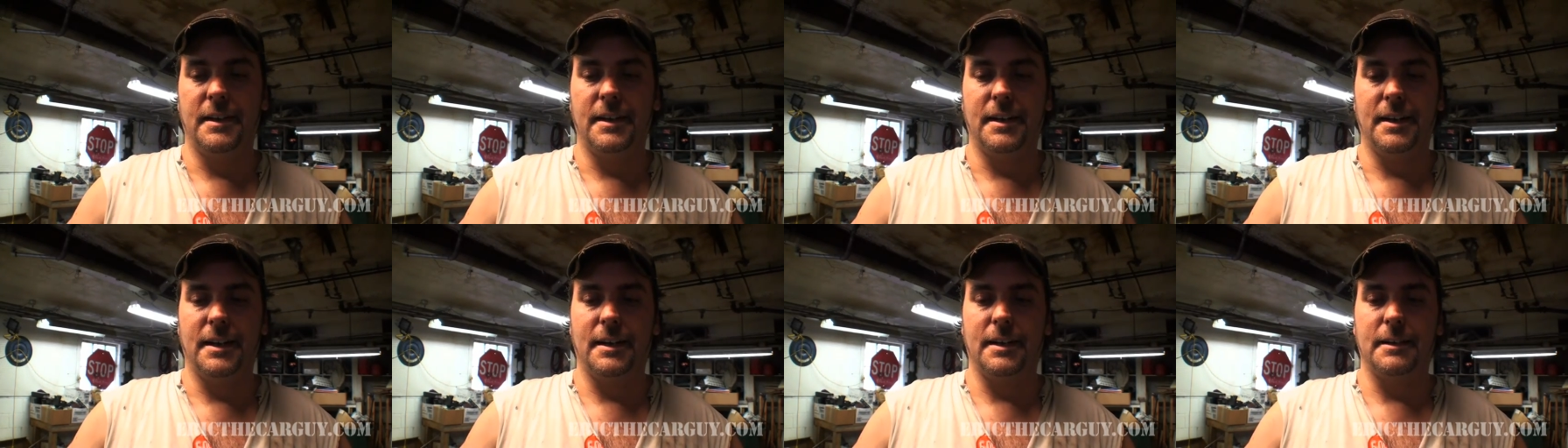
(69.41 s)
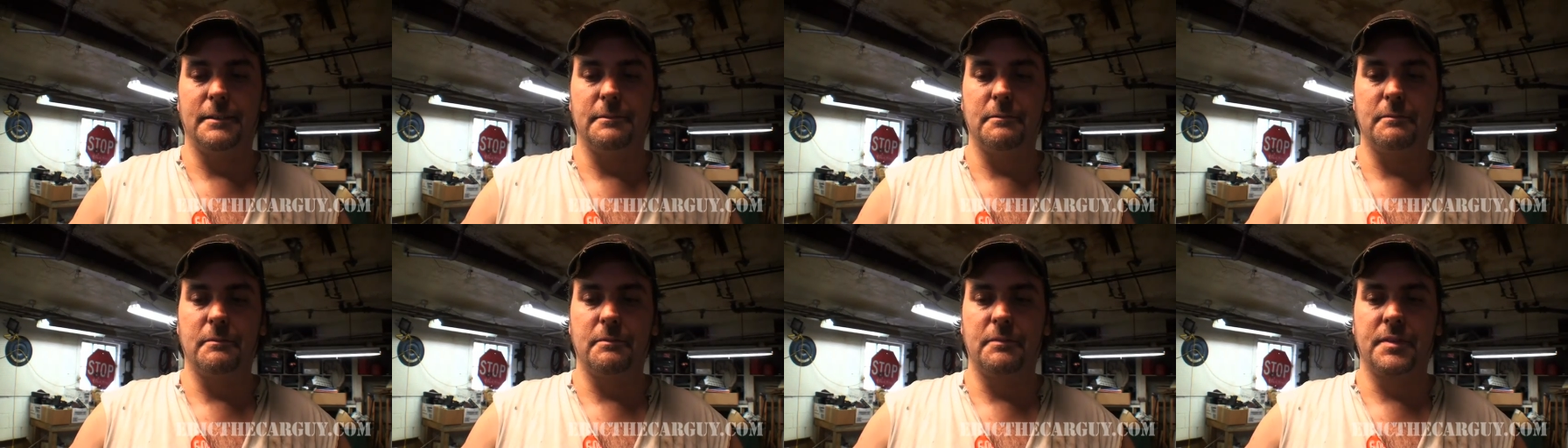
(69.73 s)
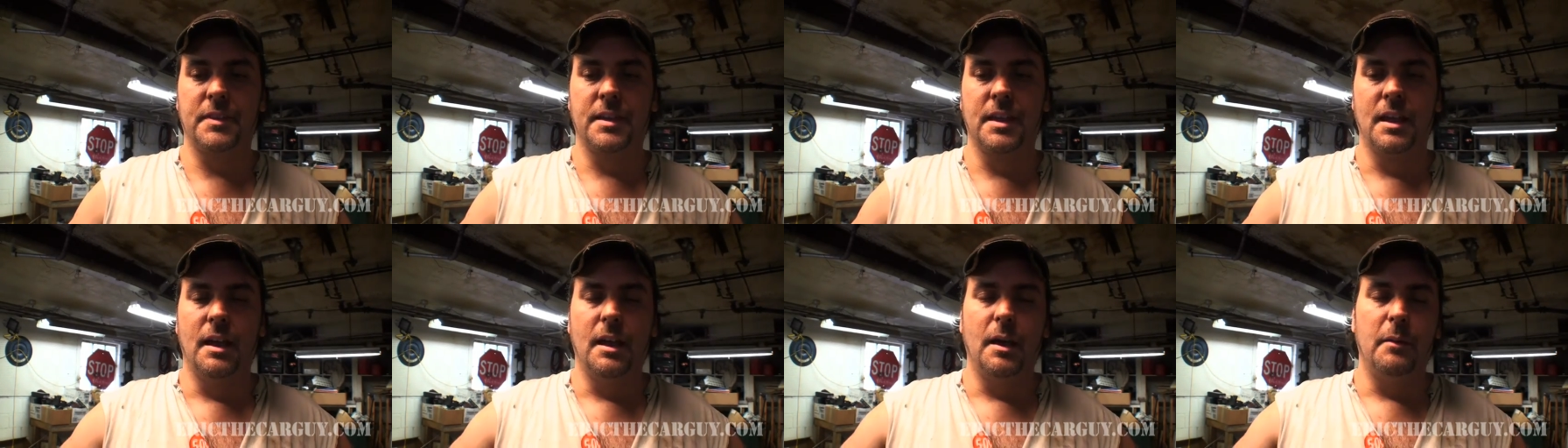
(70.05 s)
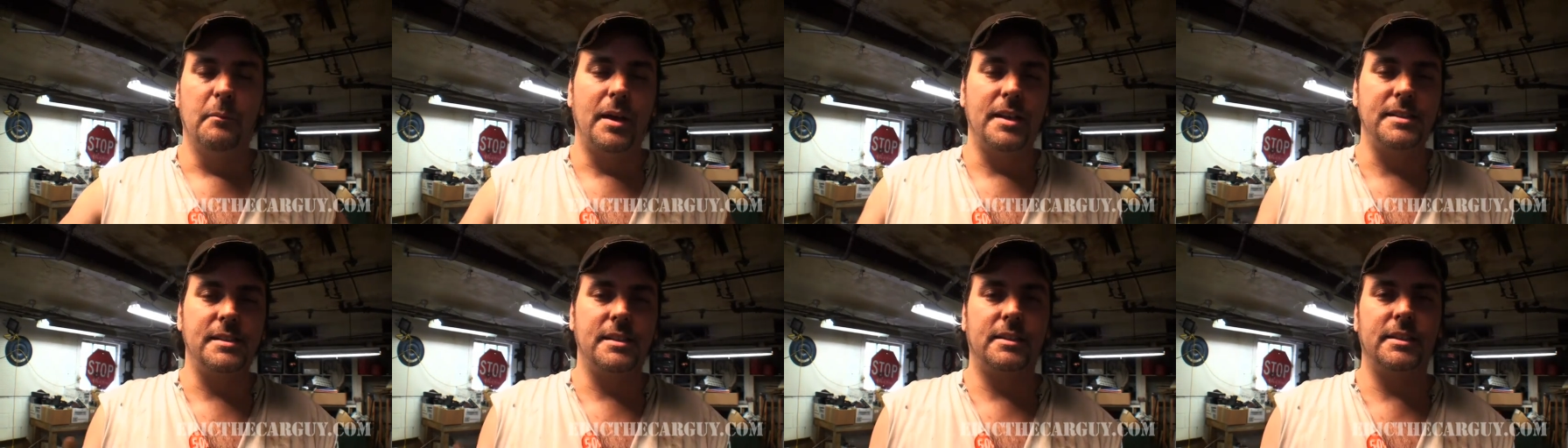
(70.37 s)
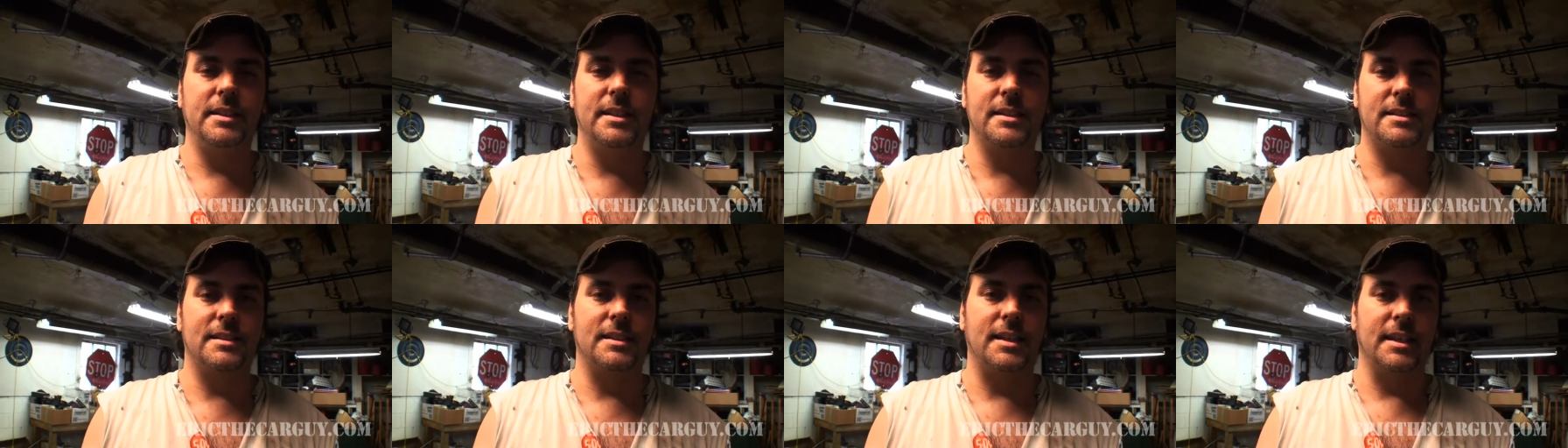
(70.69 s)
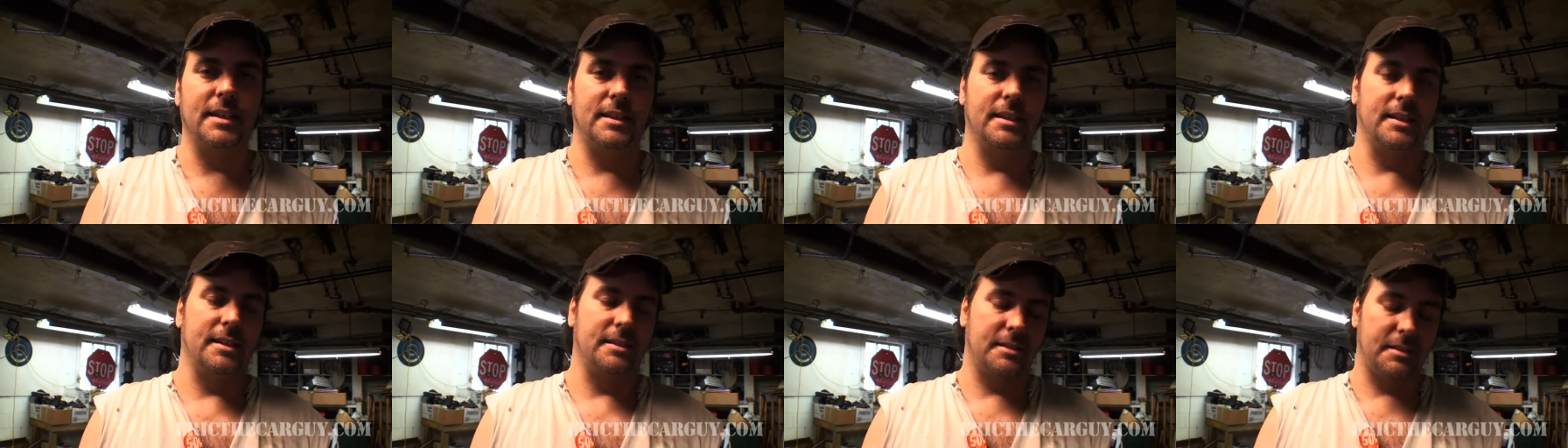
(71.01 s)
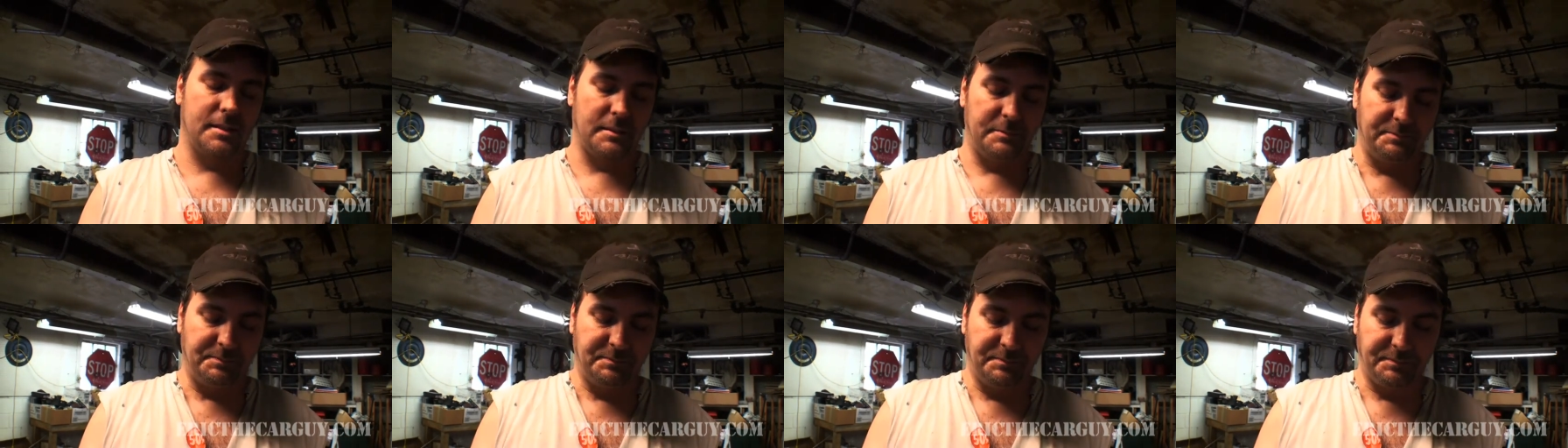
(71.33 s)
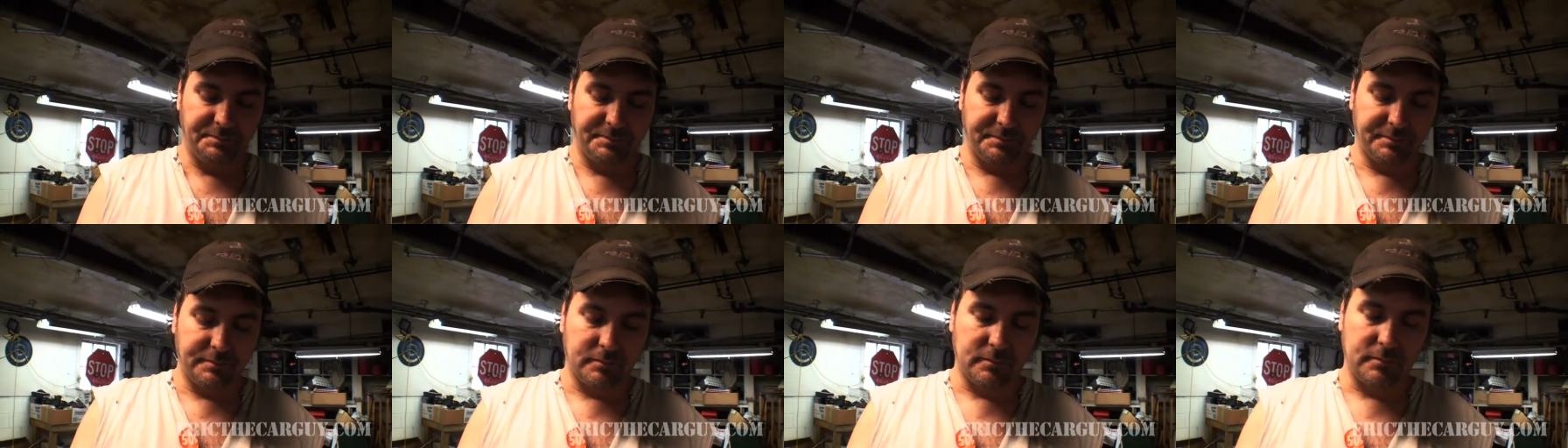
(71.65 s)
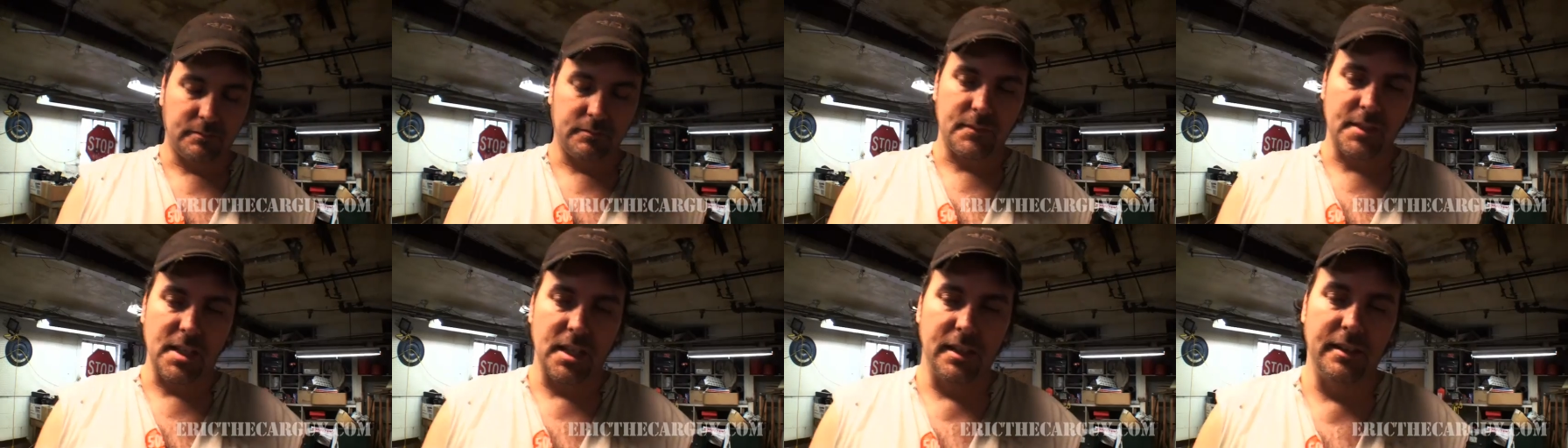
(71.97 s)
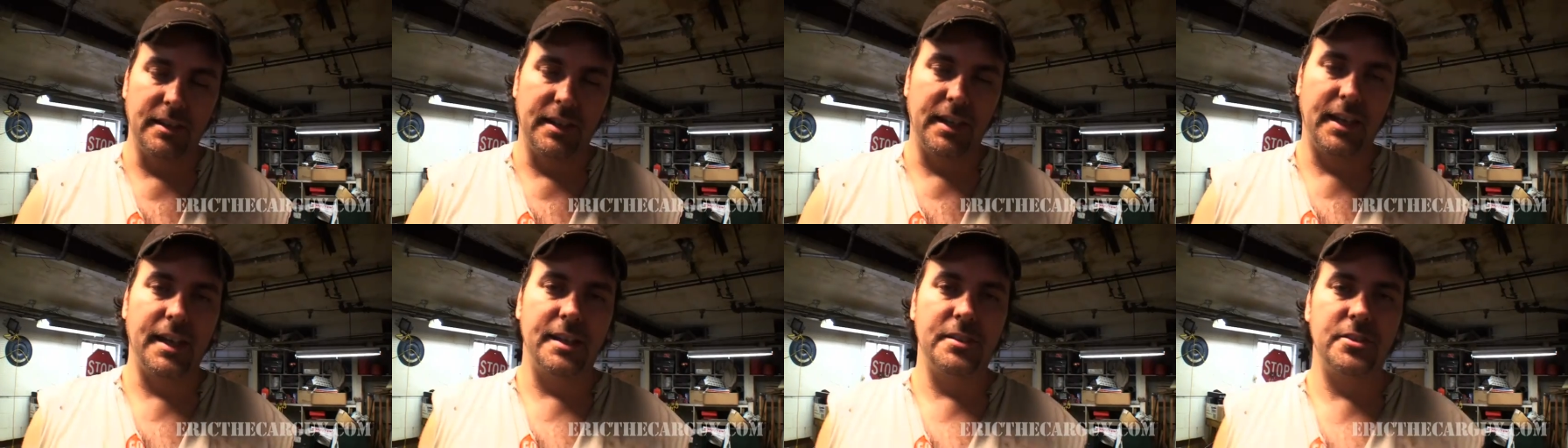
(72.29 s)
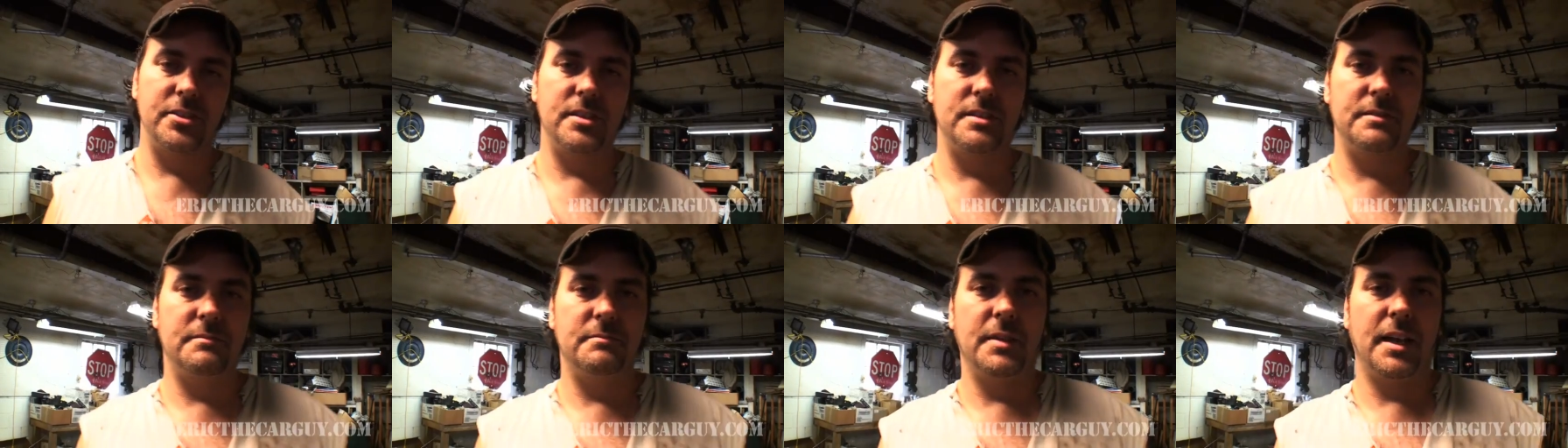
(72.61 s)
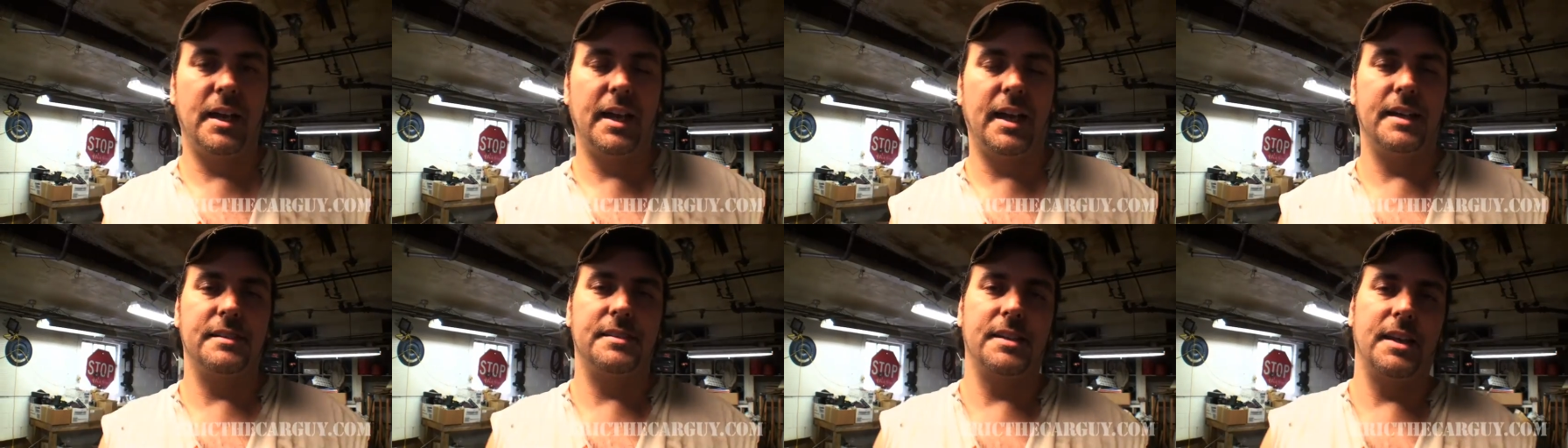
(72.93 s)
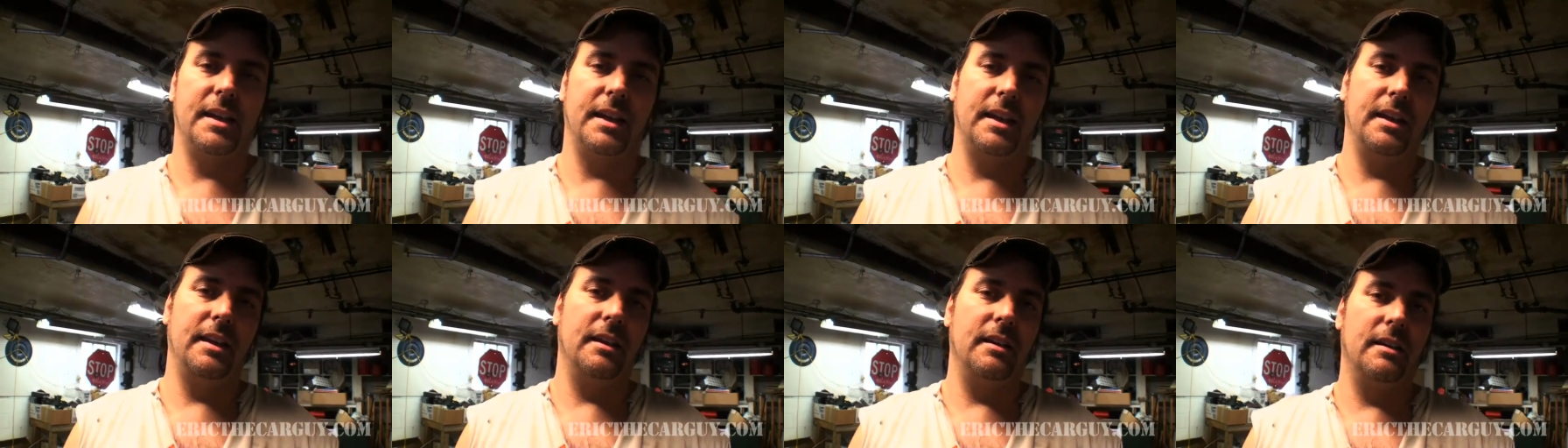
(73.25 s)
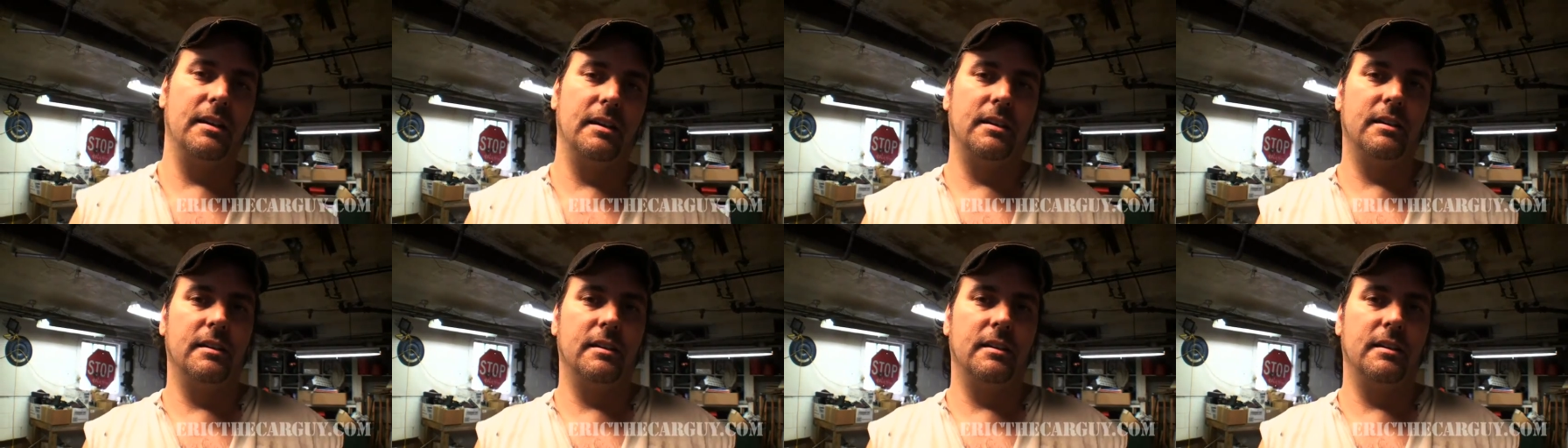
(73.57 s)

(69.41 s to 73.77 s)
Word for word: Uh, basically, it's like this. The engine has a